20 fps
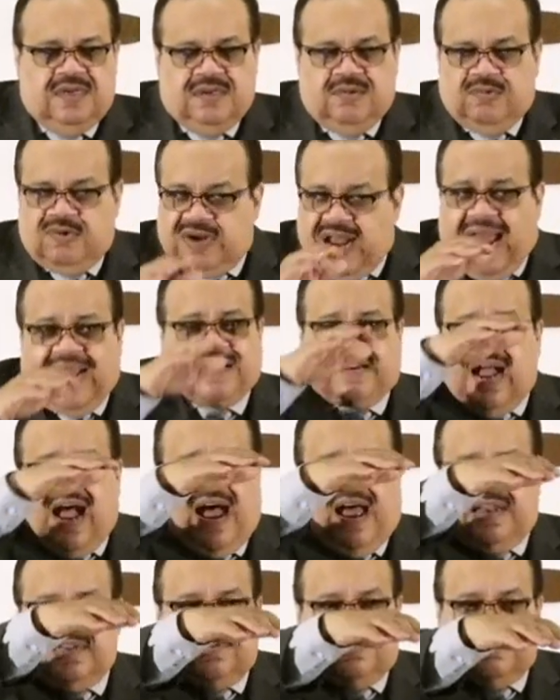Not
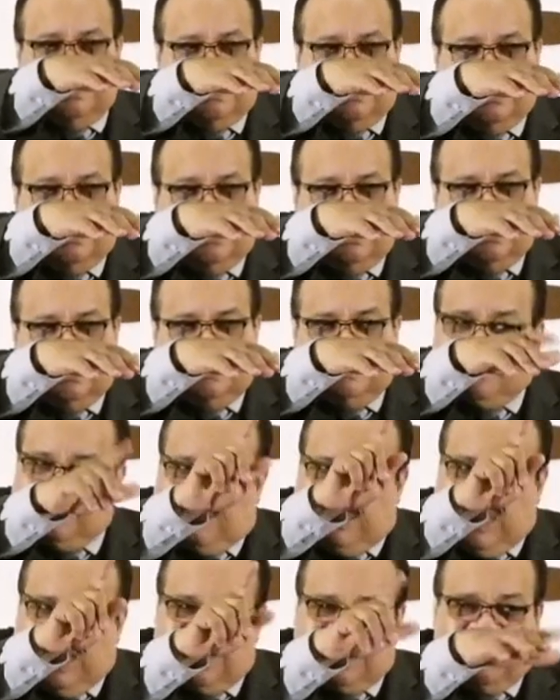God, we're
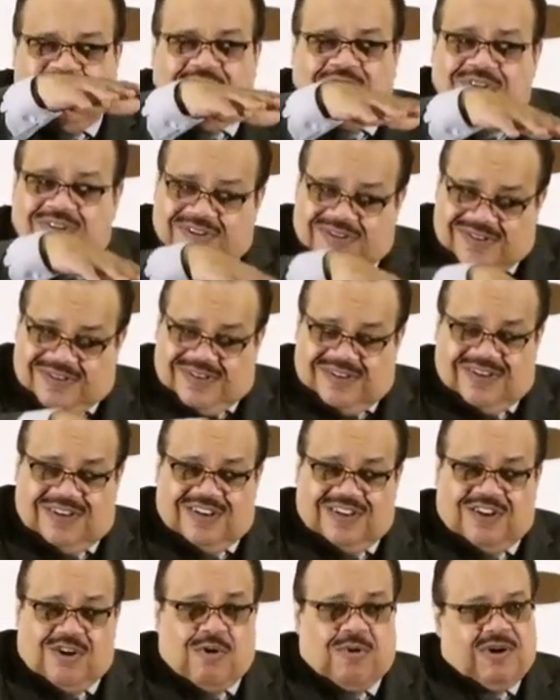made a little
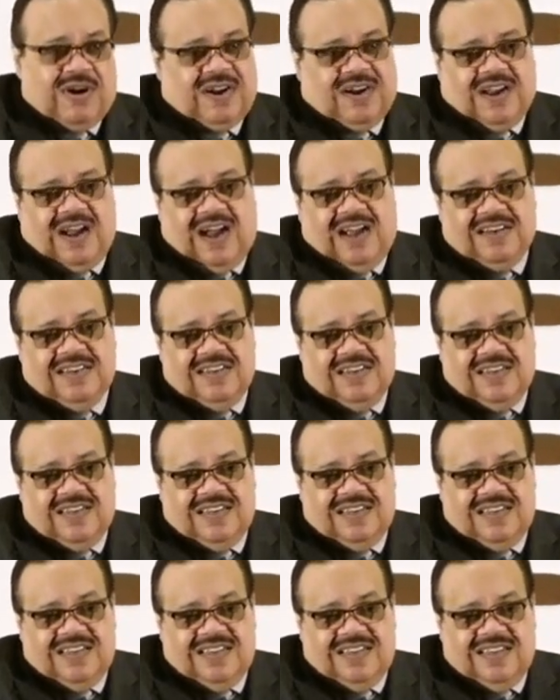lower than God.
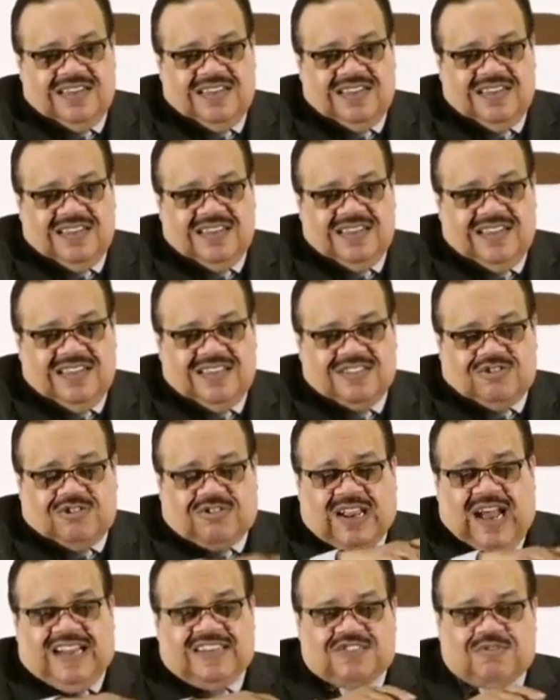So
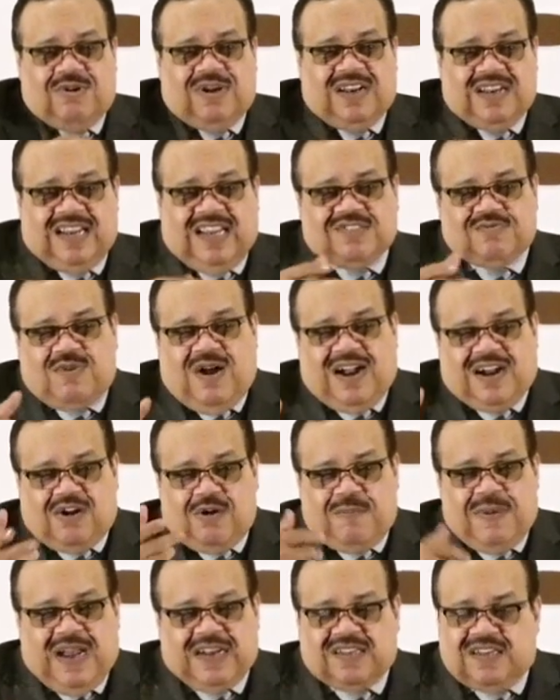consequently, that's why I go
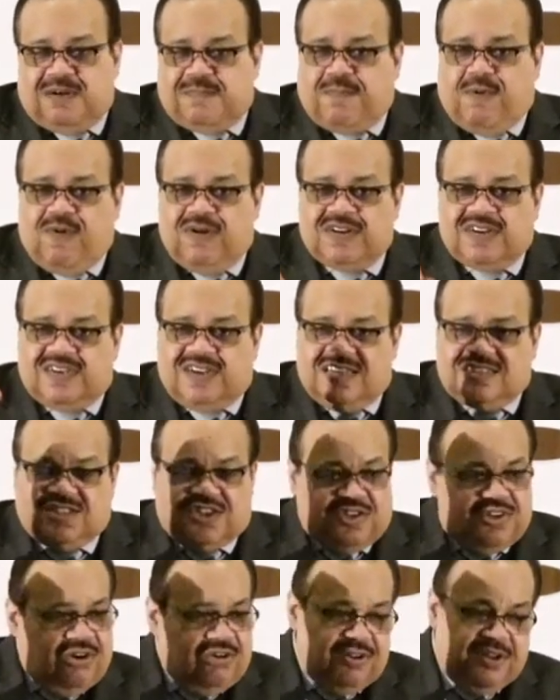back to the point that
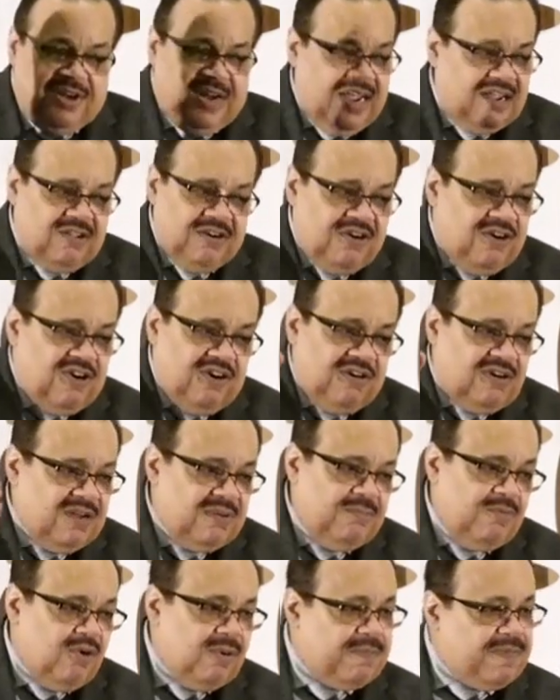you know you're not going to hurl
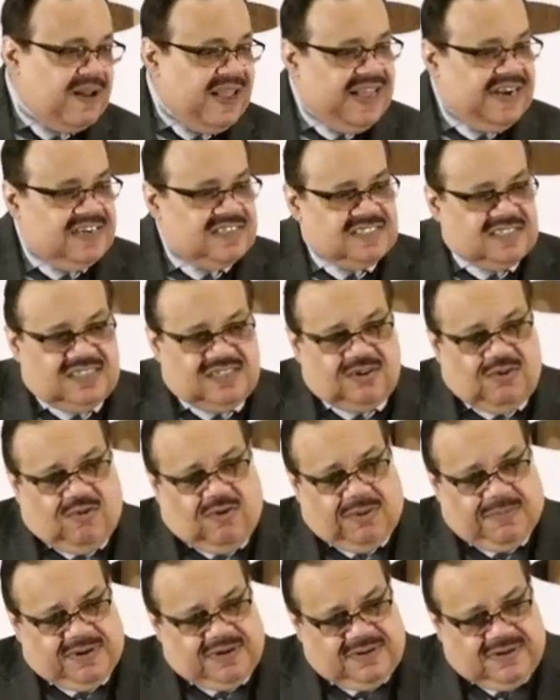any more planets into
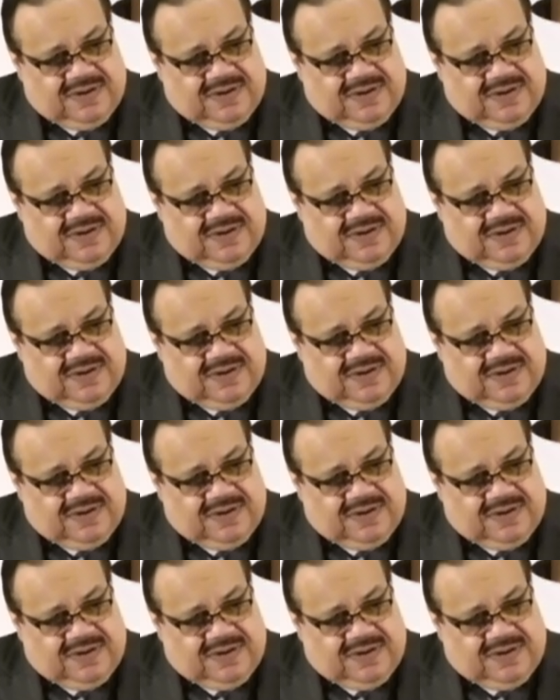orbit.